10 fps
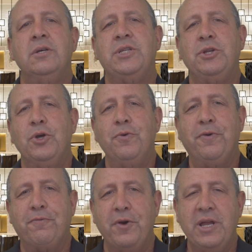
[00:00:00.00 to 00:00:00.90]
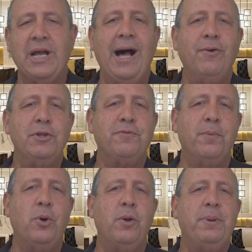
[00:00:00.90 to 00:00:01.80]
Stay tuned for free college
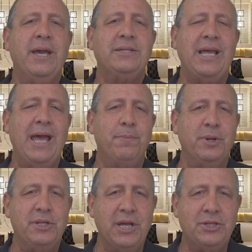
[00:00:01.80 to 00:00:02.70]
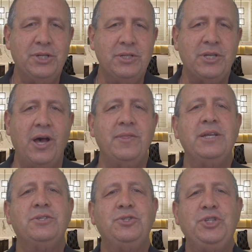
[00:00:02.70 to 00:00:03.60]
football picks and predictions on
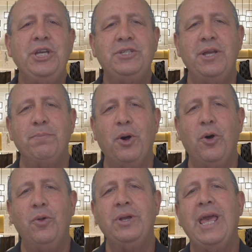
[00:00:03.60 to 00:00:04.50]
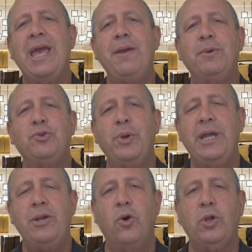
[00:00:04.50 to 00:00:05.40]
this Cheez It Bowl game
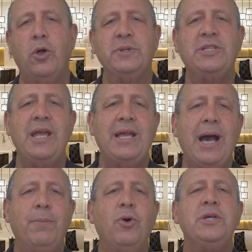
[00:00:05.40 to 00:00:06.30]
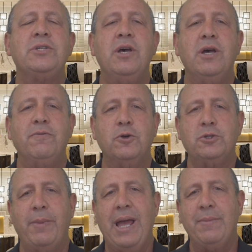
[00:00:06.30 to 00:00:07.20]
between Oklahoma State Cowboys versus
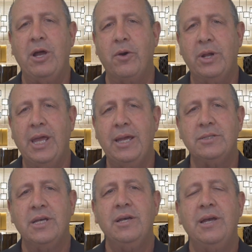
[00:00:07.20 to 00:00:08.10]
the Miami Hurricanes.